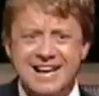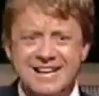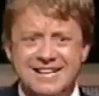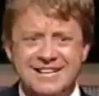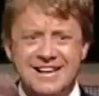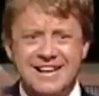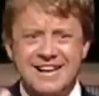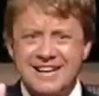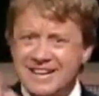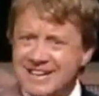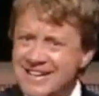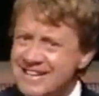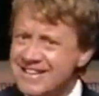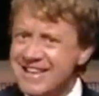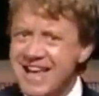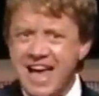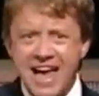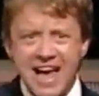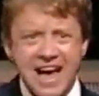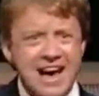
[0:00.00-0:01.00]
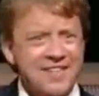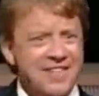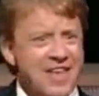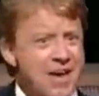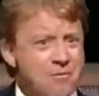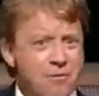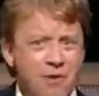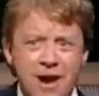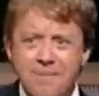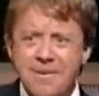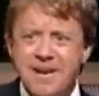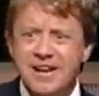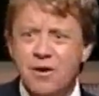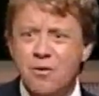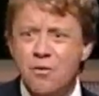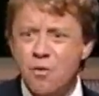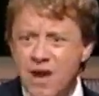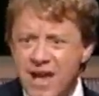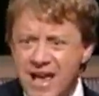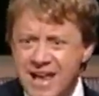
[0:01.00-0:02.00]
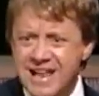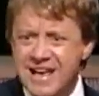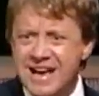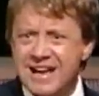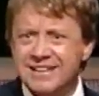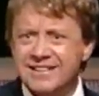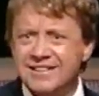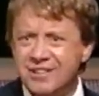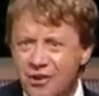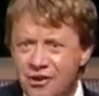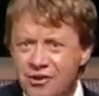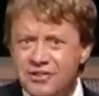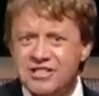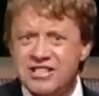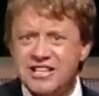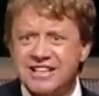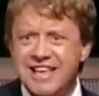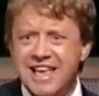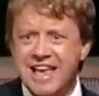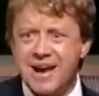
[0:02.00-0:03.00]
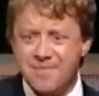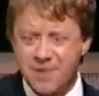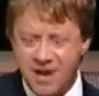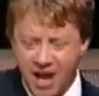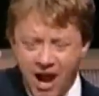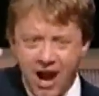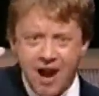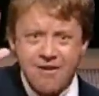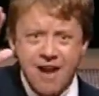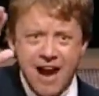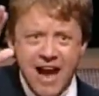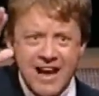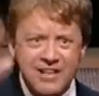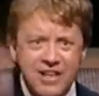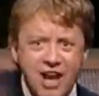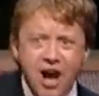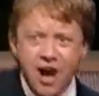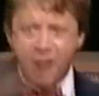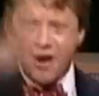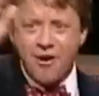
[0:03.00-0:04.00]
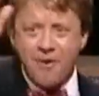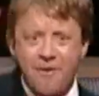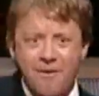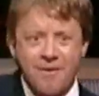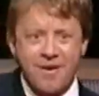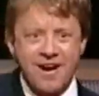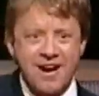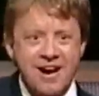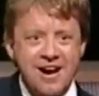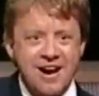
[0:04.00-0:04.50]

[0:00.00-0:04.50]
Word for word: Moving on. Yeah, they want me to win it, don't you, Cameron? All right, go. So.